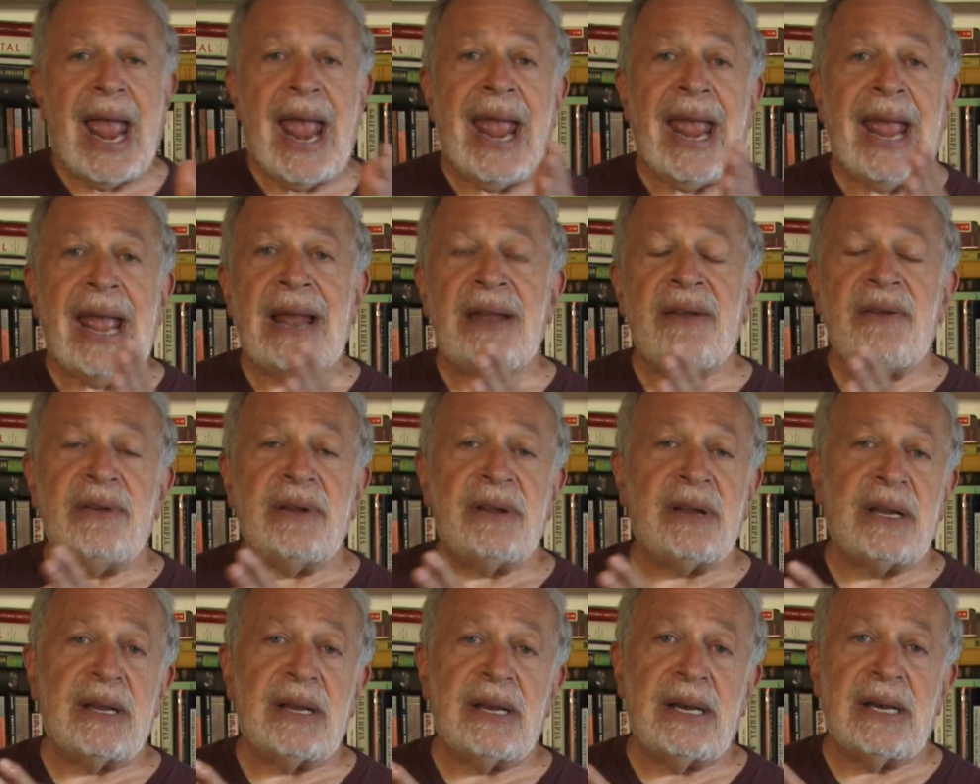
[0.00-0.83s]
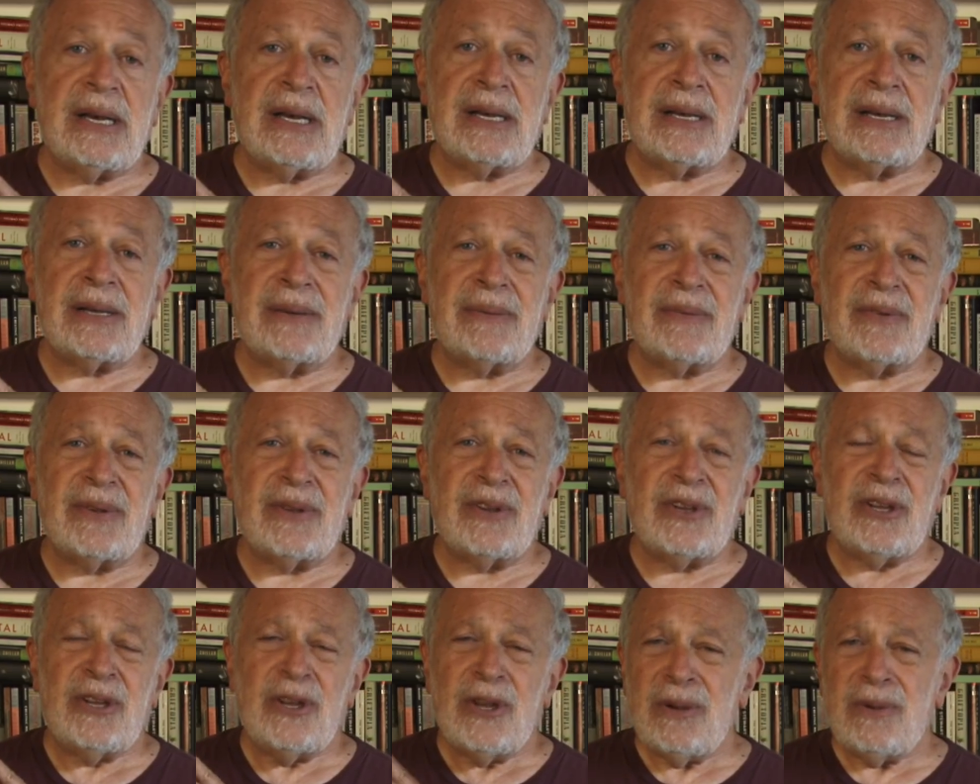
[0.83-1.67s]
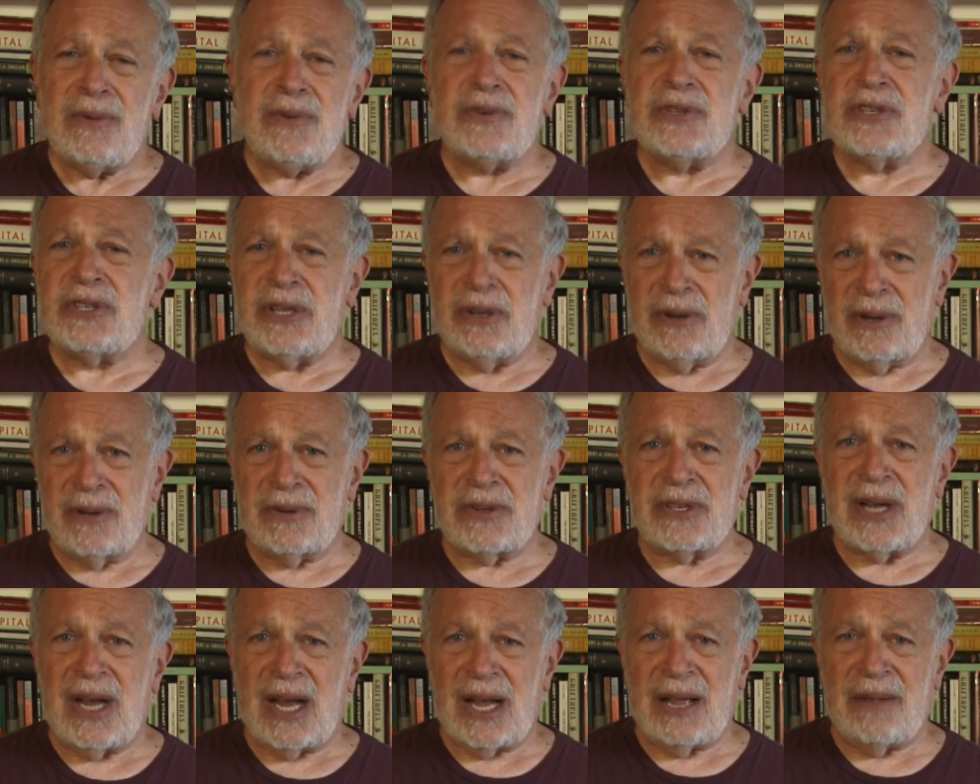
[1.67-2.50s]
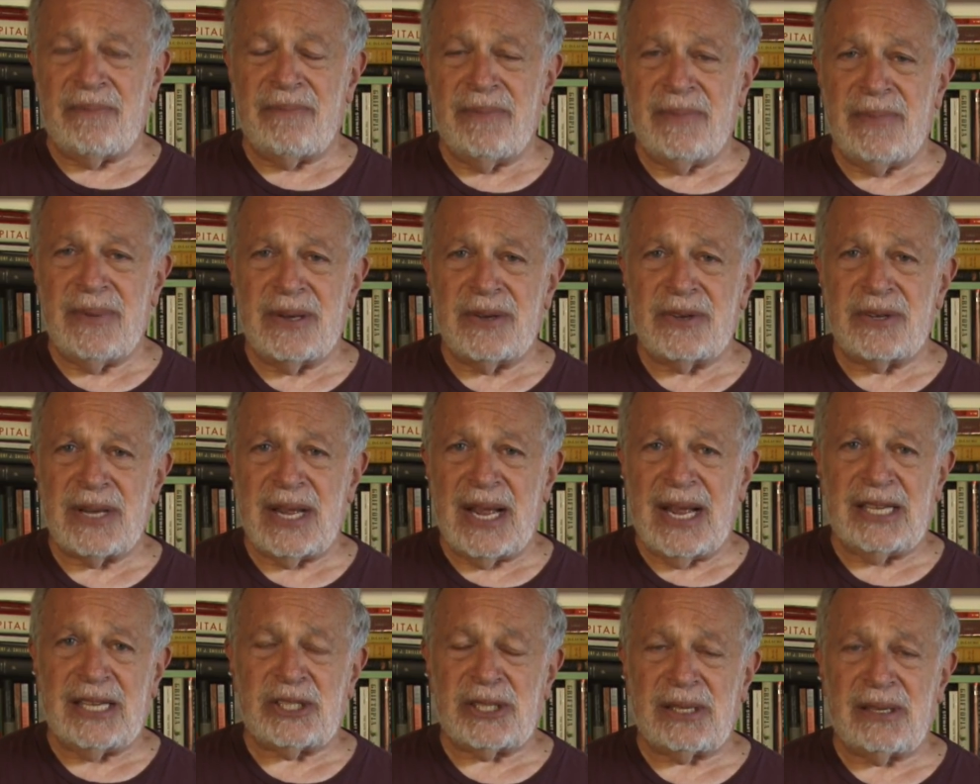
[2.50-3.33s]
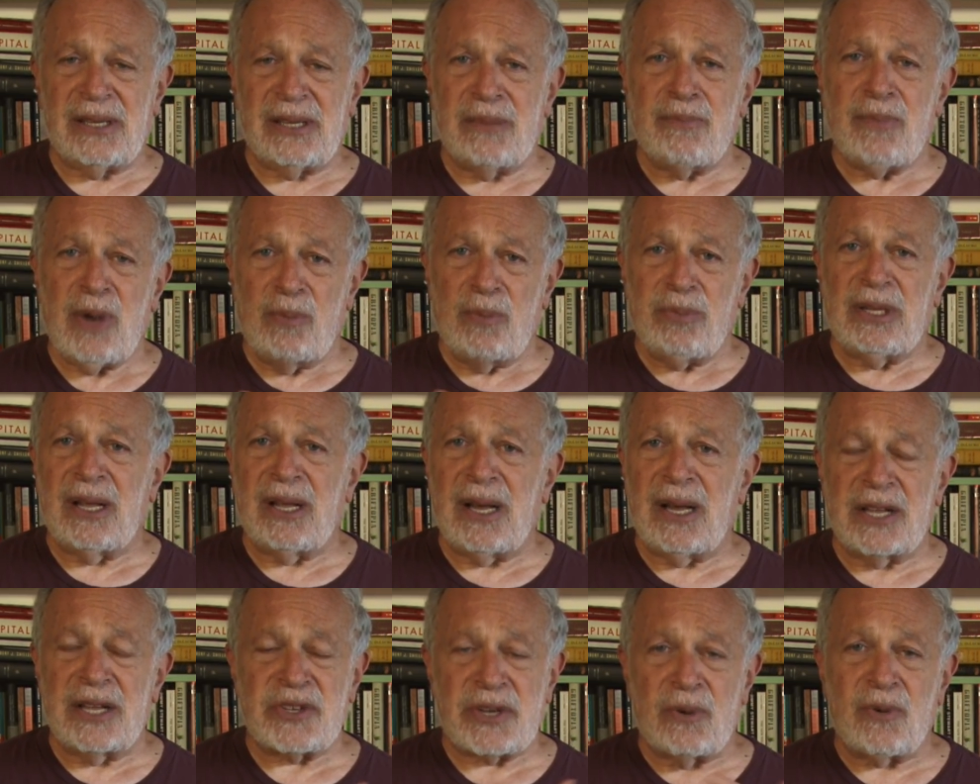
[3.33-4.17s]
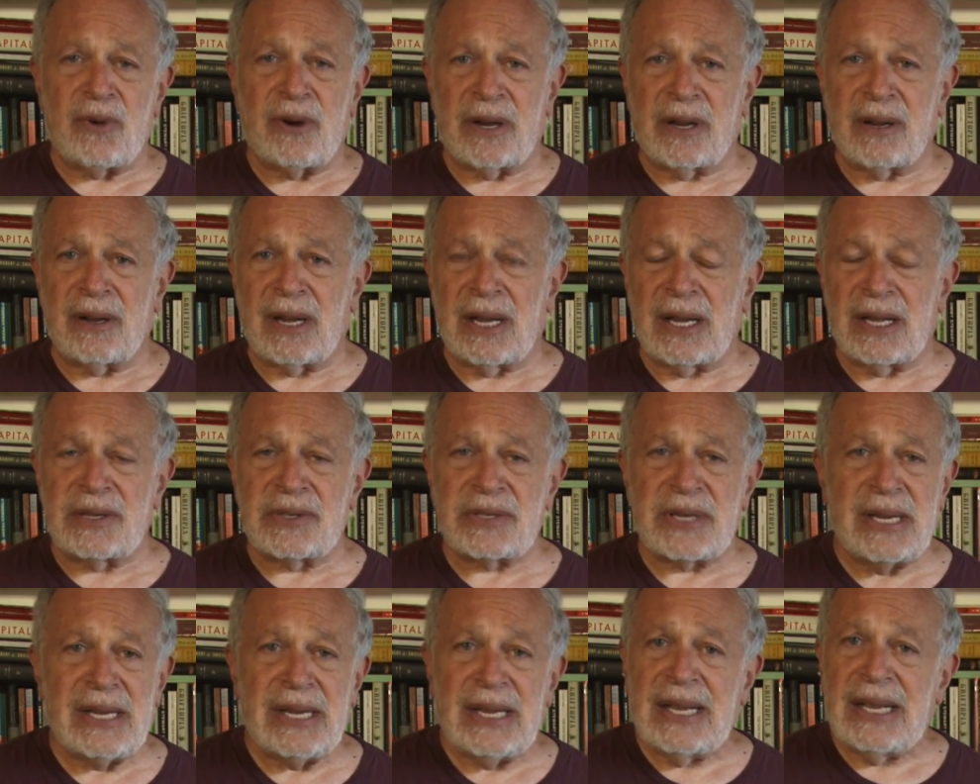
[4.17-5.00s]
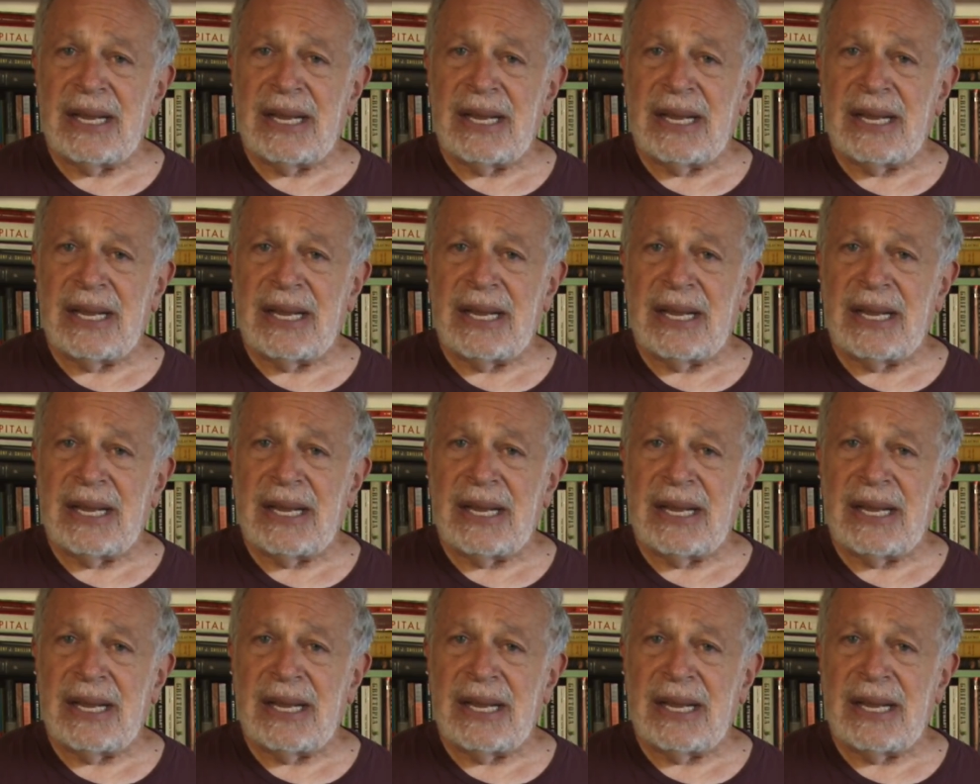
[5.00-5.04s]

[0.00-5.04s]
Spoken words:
and use your time to actually mobilize and organize.